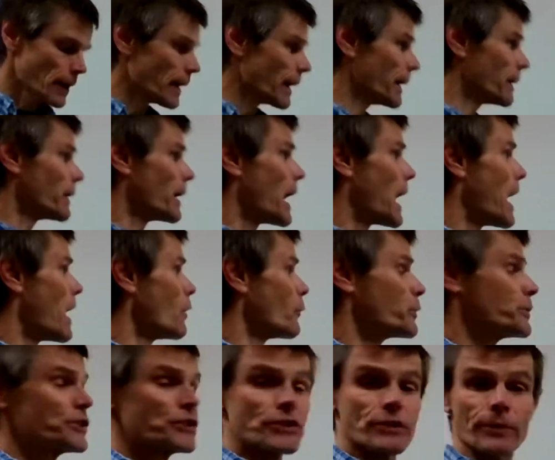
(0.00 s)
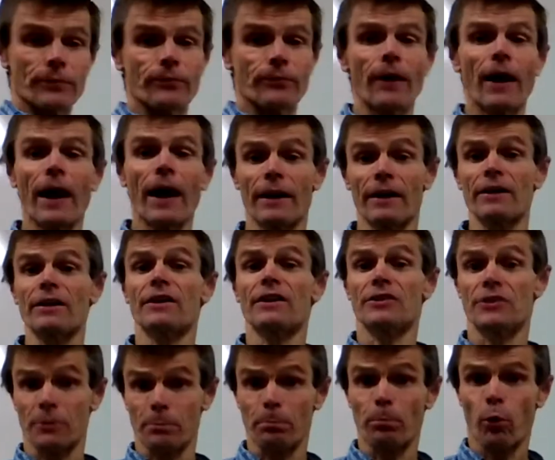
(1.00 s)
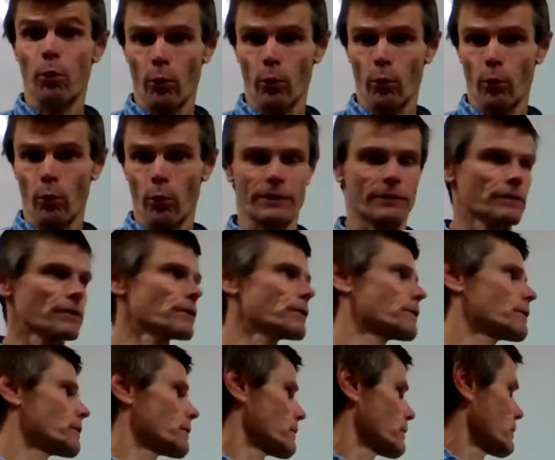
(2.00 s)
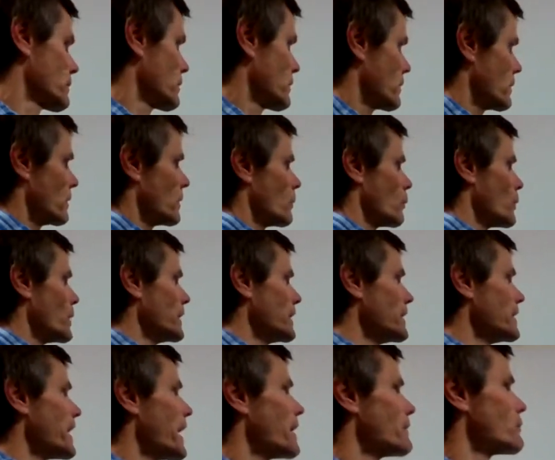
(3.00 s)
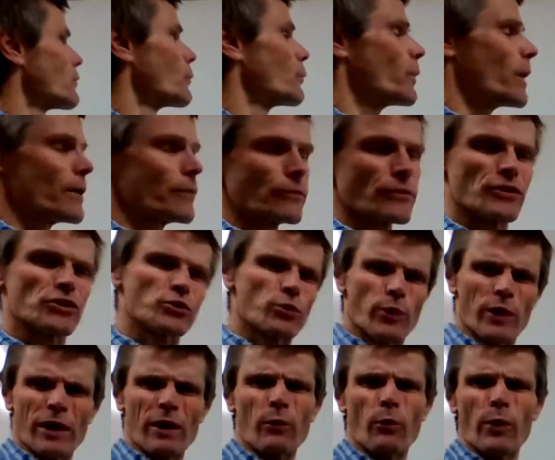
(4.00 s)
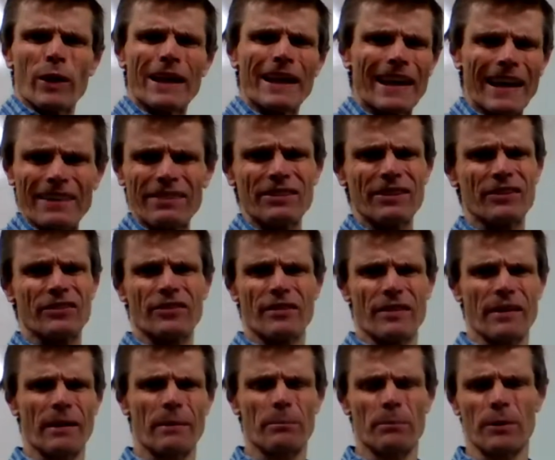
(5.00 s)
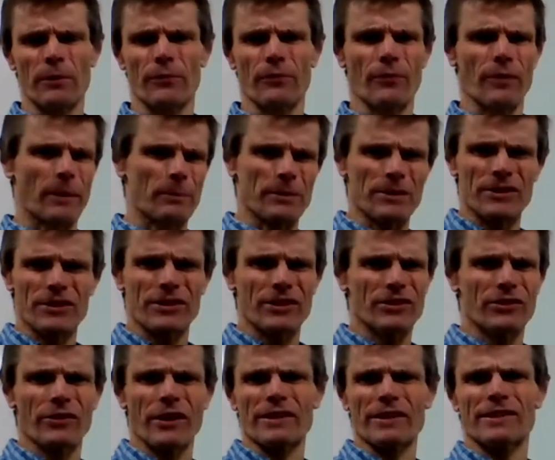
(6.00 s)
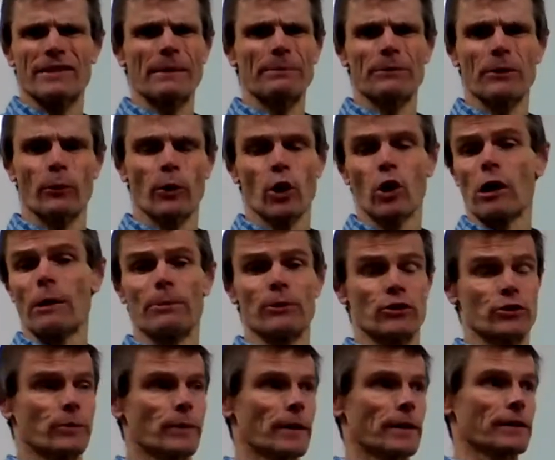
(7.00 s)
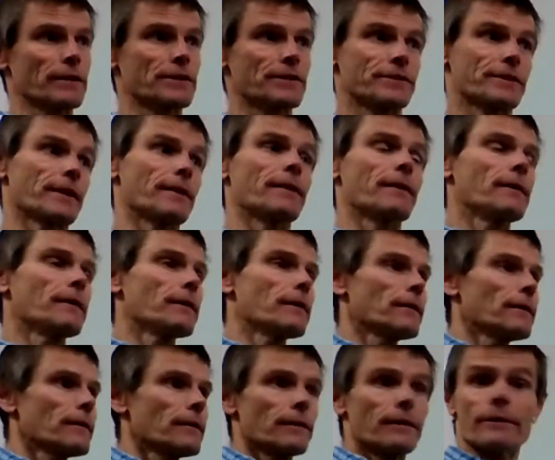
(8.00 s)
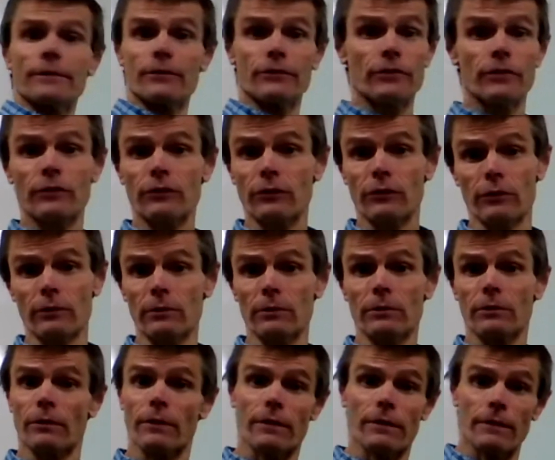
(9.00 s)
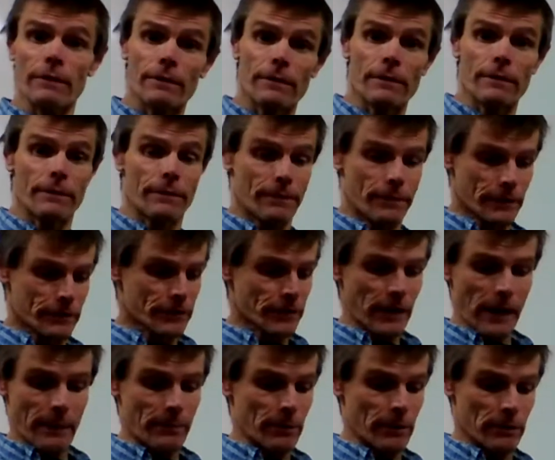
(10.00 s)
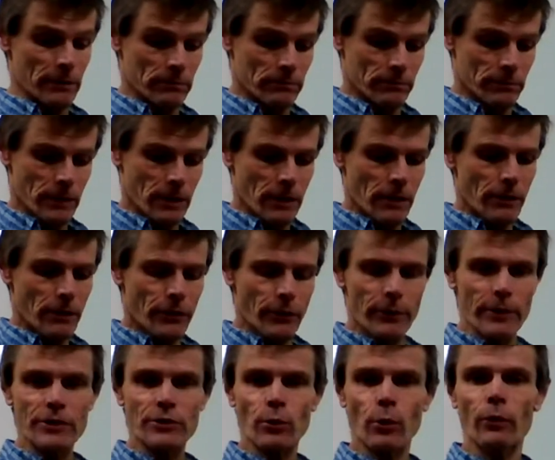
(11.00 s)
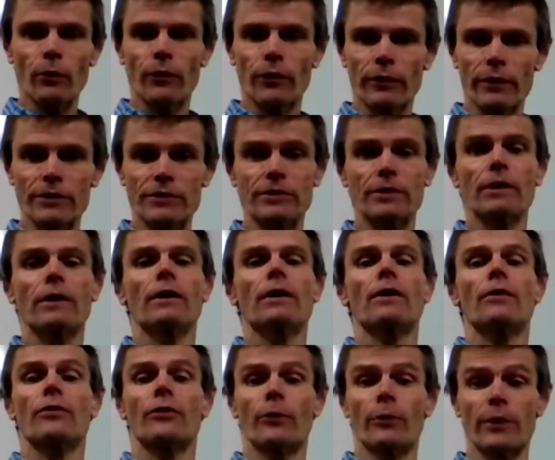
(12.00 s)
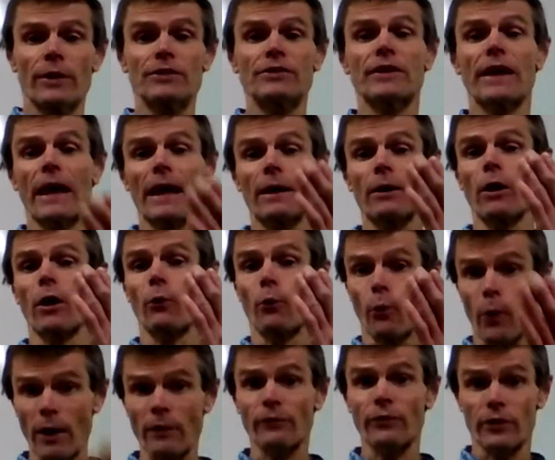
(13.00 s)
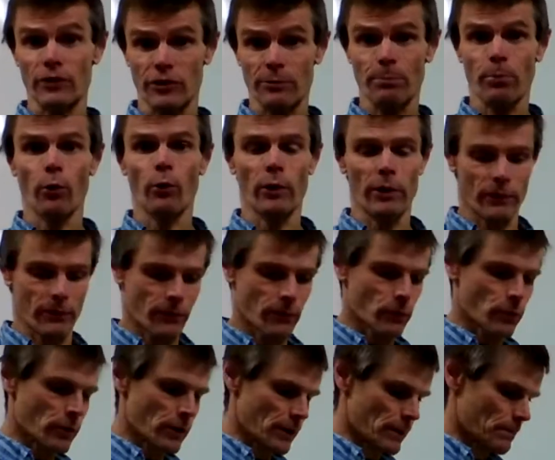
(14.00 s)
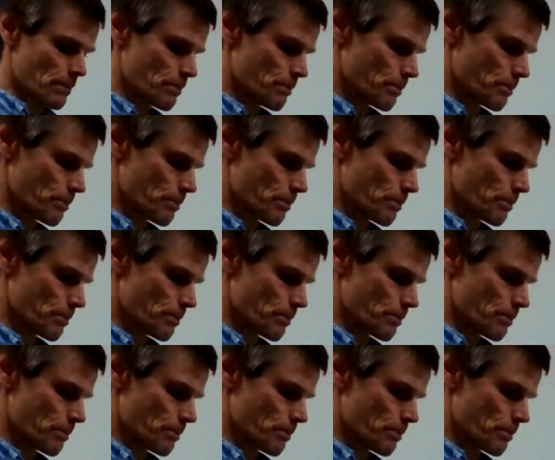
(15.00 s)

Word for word: And how it's defined is important. We need to have a reference. Where did we get this number from? It's just not something we arbitrarily said, let's just use th this number. There is a, there is there is a, a reference point for it.